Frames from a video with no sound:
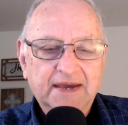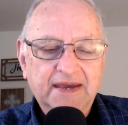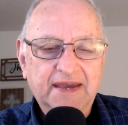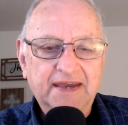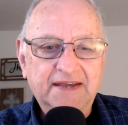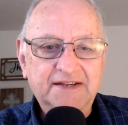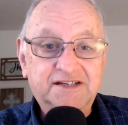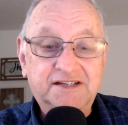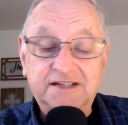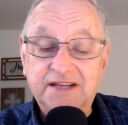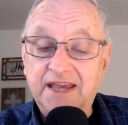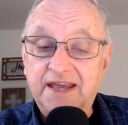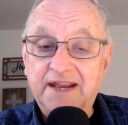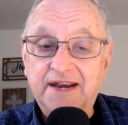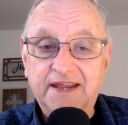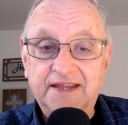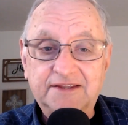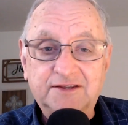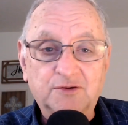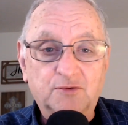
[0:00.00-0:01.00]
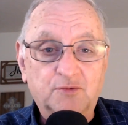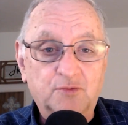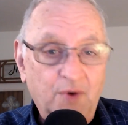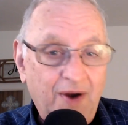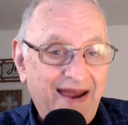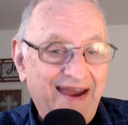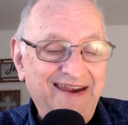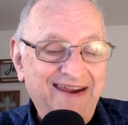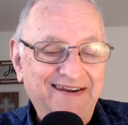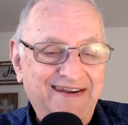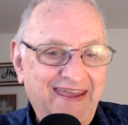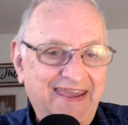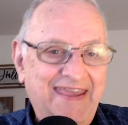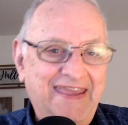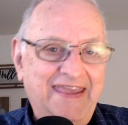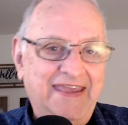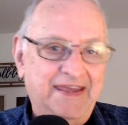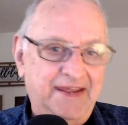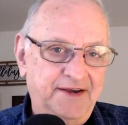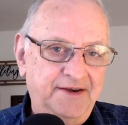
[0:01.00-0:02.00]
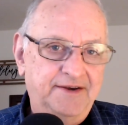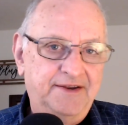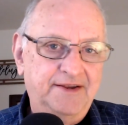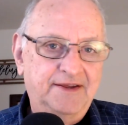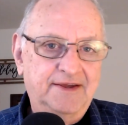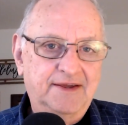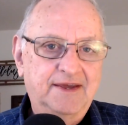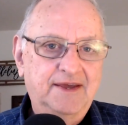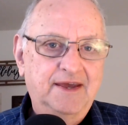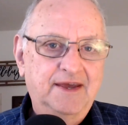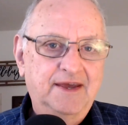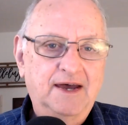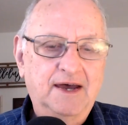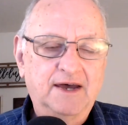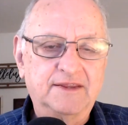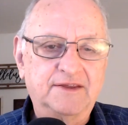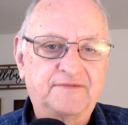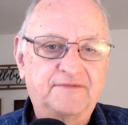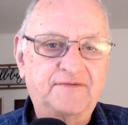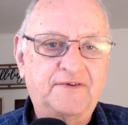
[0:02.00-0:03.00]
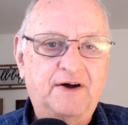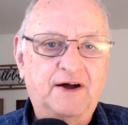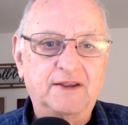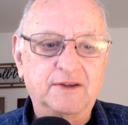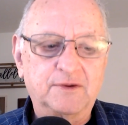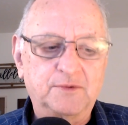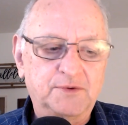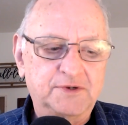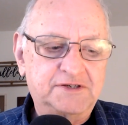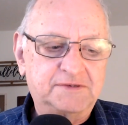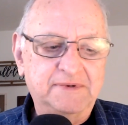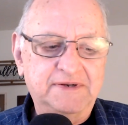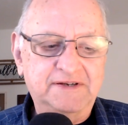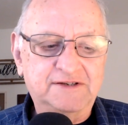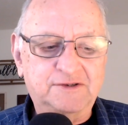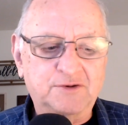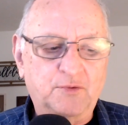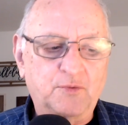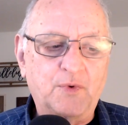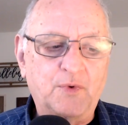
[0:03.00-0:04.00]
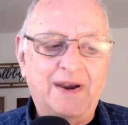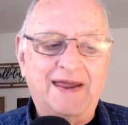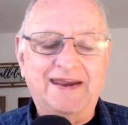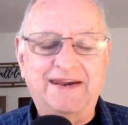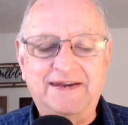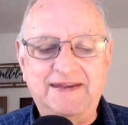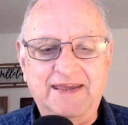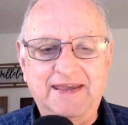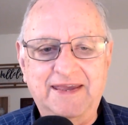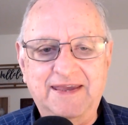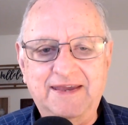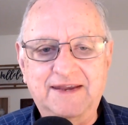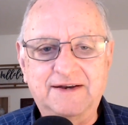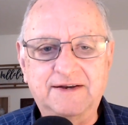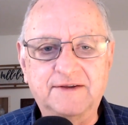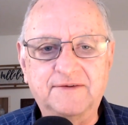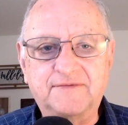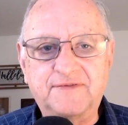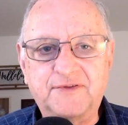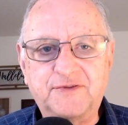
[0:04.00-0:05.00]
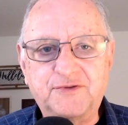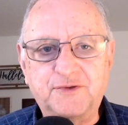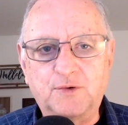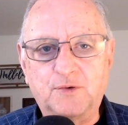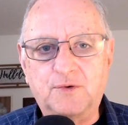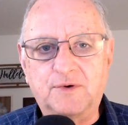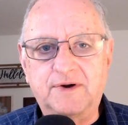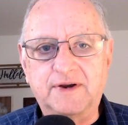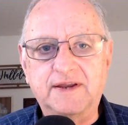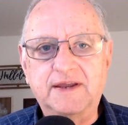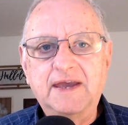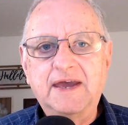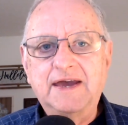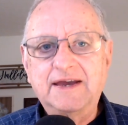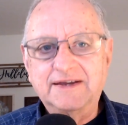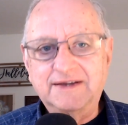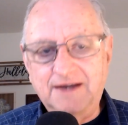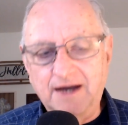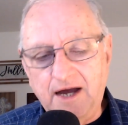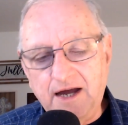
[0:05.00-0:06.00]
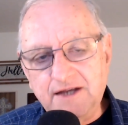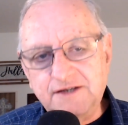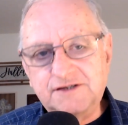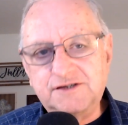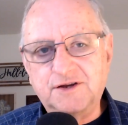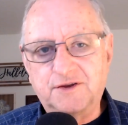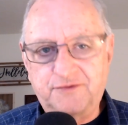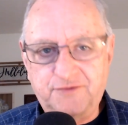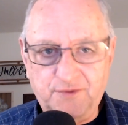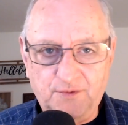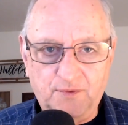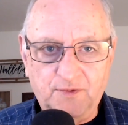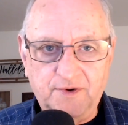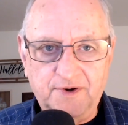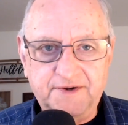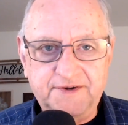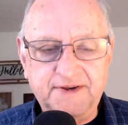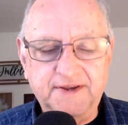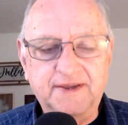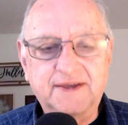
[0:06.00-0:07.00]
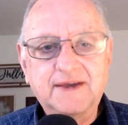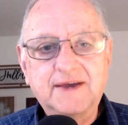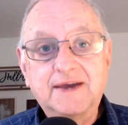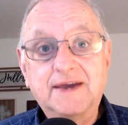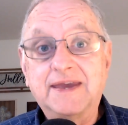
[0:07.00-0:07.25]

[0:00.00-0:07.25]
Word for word: and sat at the right hand of the Father, which means the right hand of authority, God's authority.